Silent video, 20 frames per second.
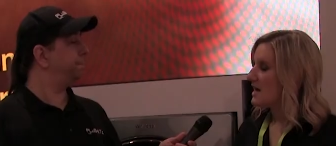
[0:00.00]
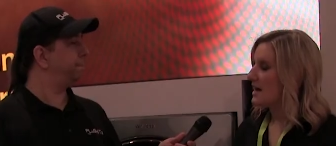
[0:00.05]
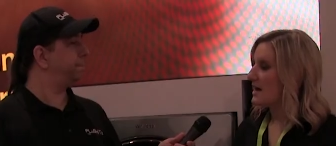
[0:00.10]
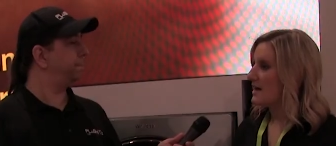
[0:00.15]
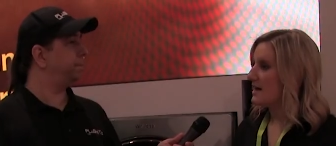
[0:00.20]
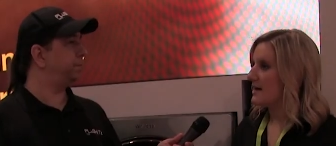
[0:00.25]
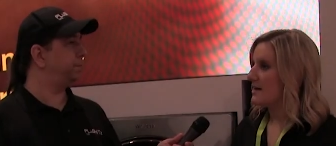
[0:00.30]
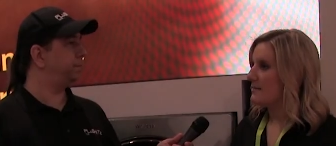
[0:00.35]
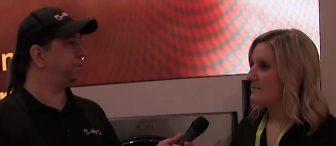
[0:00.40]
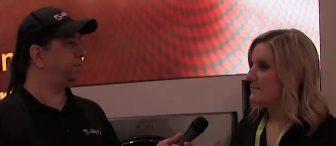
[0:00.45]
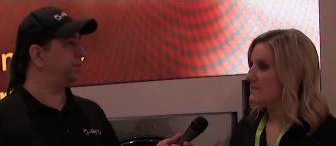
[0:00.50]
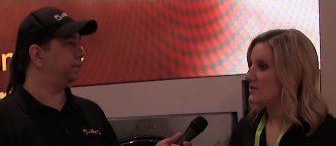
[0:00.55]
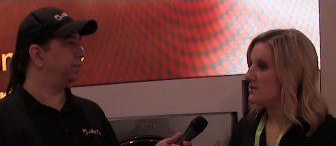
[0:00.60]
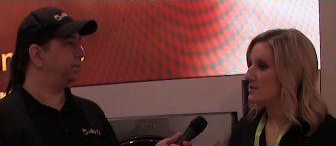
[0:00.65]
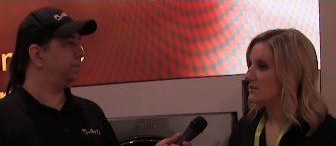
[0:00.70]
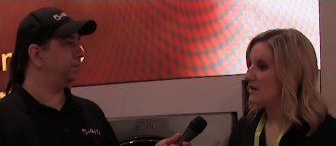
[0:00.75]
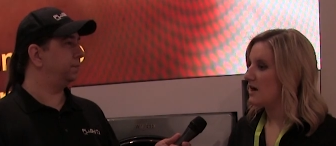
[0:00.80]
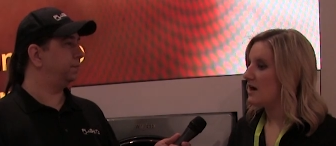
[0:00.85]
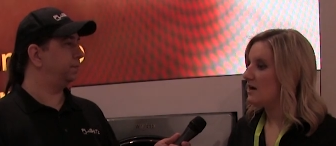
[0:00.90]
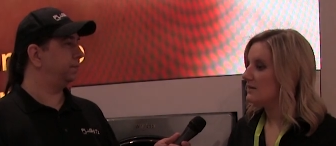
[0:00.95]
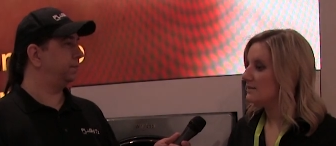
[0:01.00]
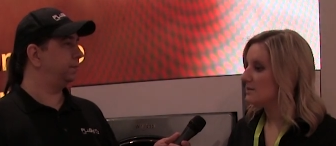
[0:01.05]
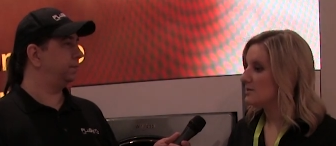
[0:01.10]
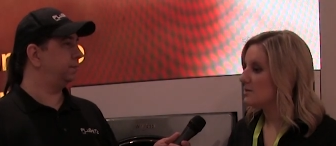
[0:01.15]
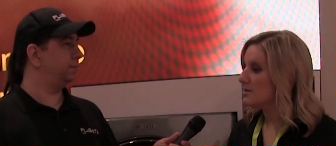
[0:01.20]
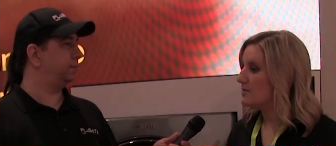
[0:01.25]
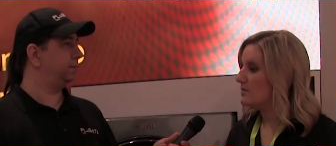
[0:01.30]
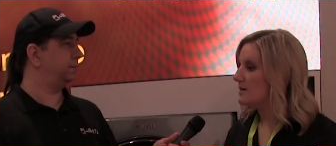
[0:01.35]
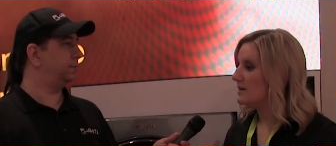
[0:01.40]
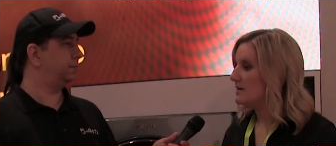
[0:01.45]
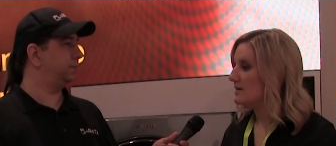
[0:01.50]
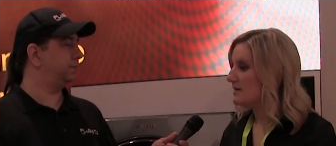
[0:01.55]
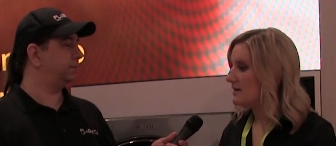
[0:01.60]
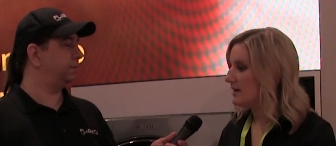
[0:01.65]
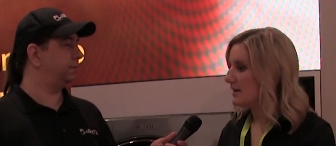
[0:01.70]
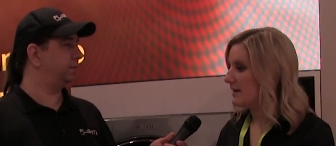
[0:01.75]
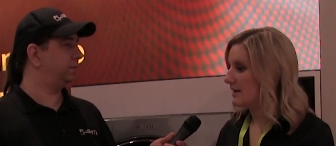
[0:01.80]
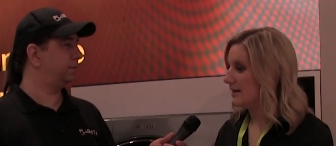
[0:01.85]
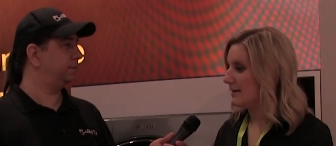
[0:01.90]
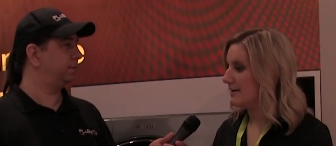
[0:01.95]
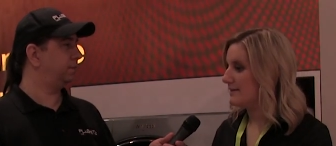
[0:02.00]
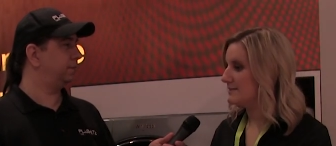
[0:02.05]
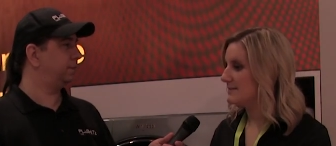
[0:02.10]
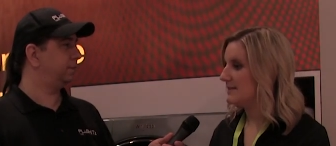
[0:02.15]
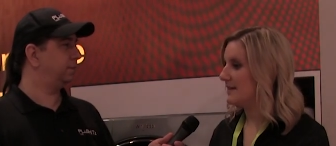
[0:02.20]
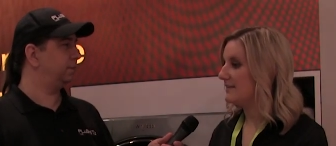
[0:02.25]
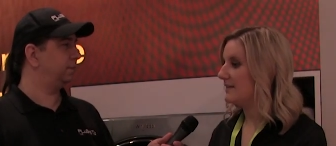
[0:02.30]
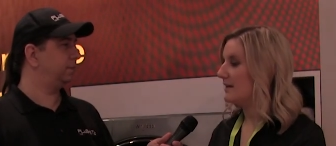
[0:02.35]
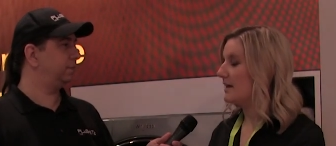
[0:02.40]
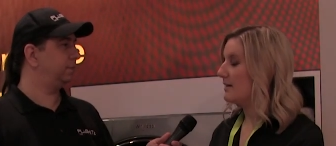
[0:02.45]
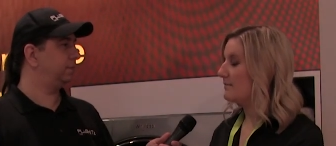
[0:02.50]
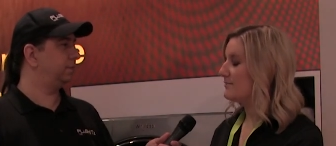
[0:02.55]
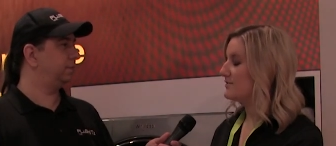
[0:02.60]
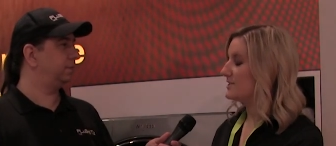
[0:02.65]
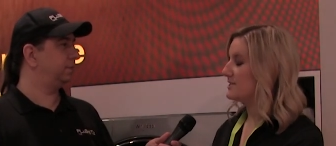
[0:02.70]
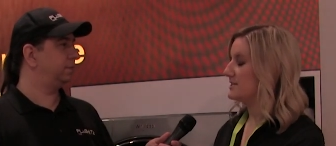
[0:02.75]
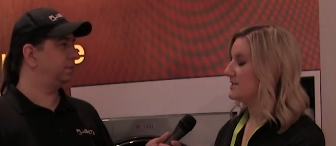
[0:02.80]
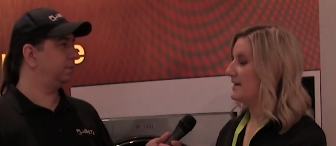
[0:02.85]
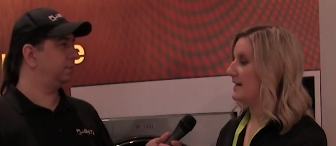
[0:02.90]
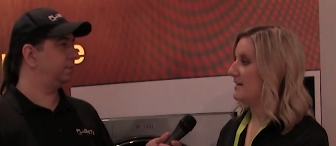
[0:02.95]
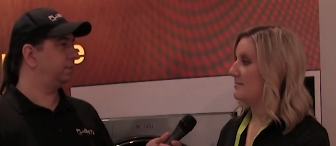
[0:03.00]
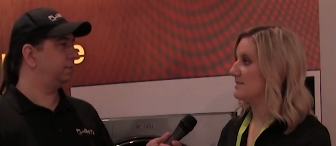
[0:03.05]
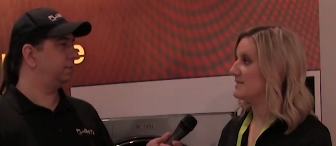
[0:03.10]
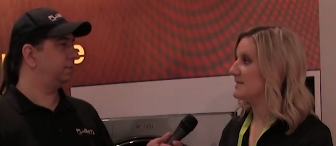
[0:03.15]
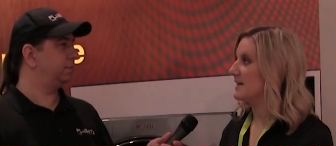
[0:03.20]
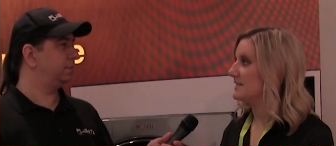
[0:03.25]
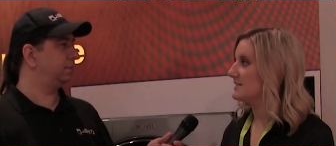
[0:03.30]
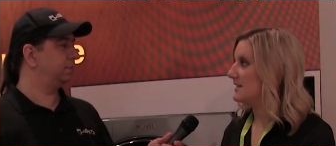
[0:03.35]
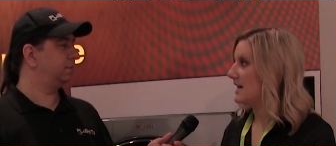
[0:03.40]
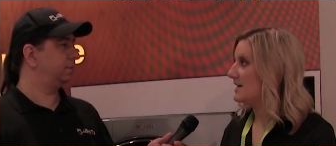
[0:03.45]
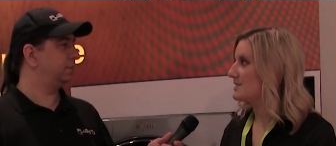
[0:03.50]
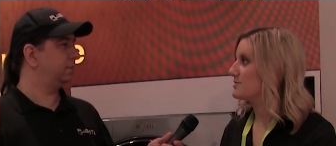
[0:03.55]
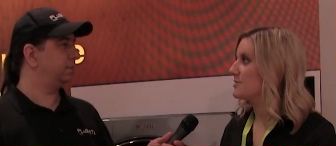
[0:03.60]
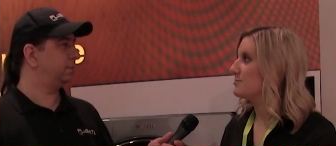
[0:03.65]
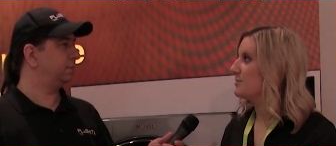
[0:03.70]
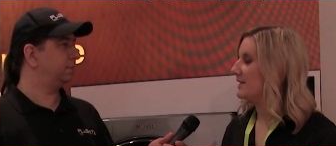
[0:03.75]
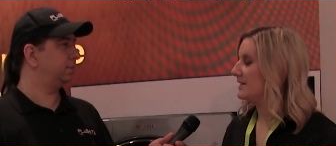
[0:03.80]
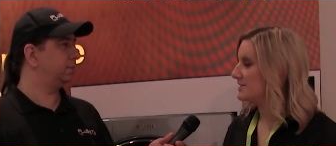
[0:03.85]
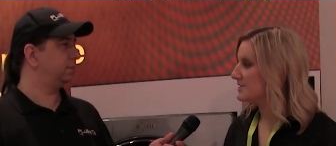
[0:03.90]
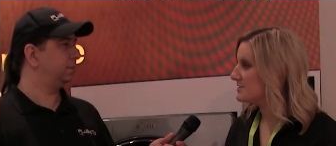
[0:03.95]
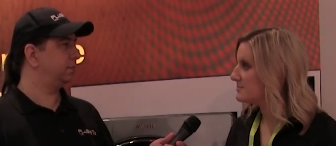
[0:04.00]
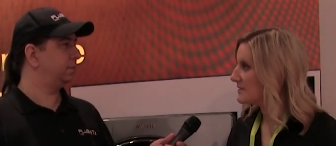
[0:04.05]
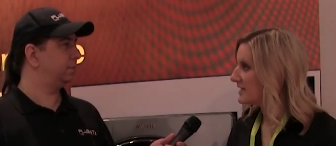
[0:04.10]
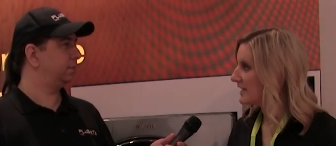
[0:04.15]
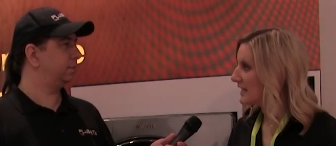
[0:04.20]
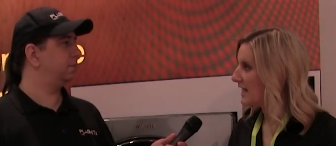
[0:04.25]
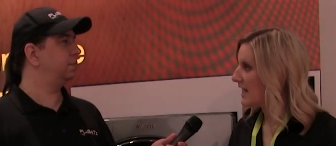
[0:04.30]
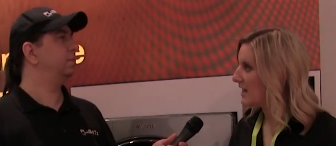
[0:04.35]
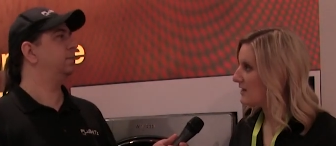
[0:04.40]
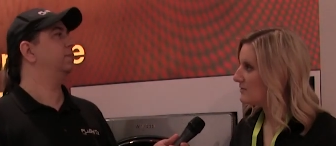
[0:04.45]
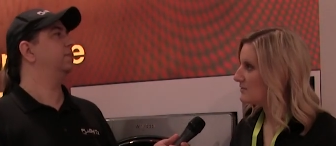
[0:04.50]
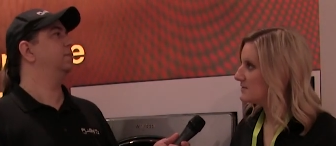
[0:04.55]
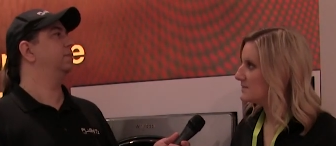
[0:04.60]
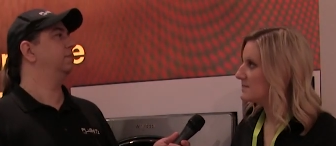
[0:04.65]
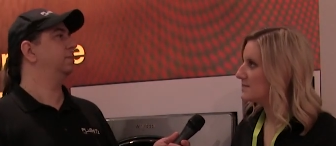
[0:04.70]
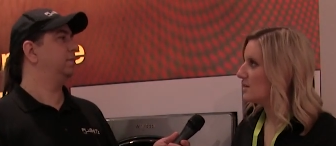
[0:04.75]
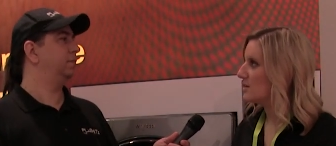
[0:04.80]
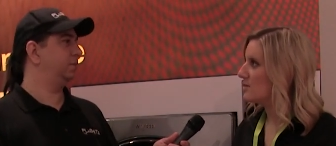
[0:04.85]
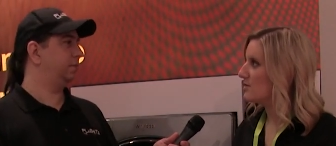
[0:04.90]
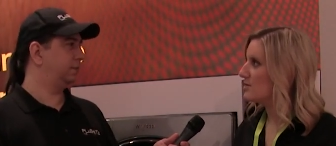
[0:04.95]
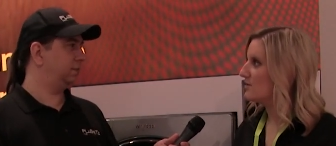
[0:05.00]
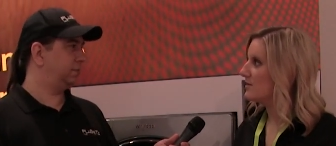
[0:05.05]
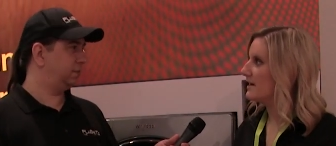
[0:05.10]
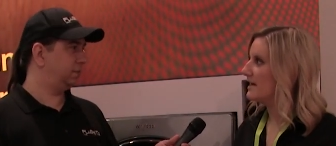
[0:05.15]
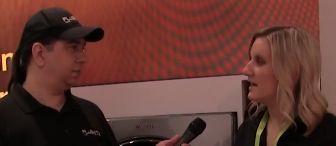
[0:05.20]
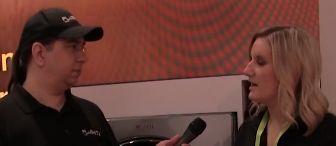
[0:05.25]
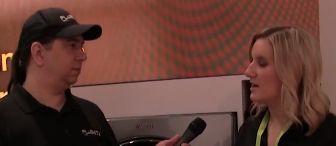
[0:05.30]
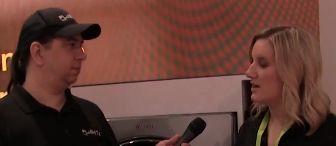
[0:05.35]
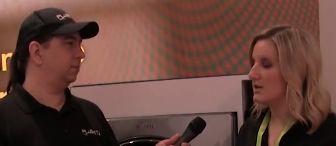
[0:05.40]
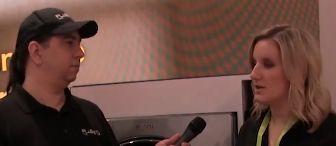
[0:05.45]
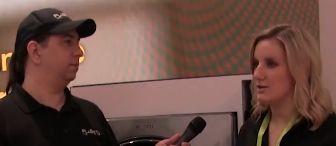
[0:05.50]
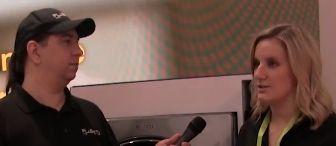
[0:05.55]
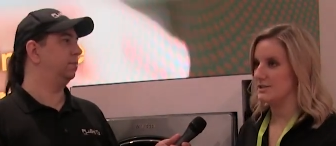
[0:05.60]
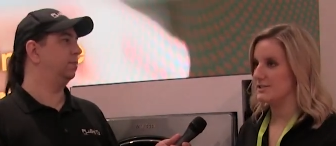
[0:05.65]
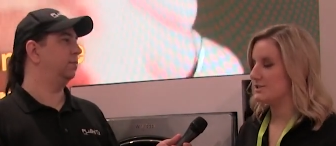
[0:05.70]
Speaker 1: Um, you can also uh, set that up to your Amazon Dash replenishment account. So your